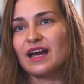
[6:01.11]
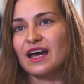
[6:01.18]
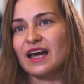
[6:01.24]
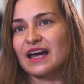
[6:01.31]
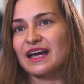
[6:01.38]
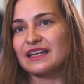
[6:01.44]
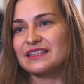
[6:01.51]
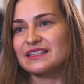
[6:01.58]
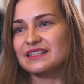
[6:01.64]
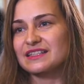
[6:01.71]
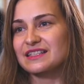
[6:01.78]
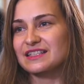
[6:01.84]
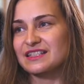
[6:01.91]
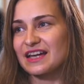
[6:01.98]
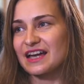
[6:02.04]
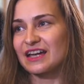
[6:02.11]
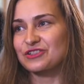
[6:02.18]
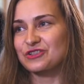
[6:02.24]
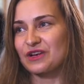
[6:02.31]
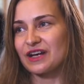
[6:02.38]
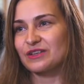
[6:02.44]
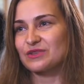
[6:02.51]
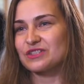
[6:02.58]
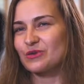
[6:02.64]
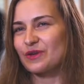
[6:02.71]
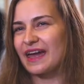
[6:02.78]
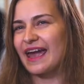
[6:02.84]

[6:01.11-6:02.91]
and trying to see, okay,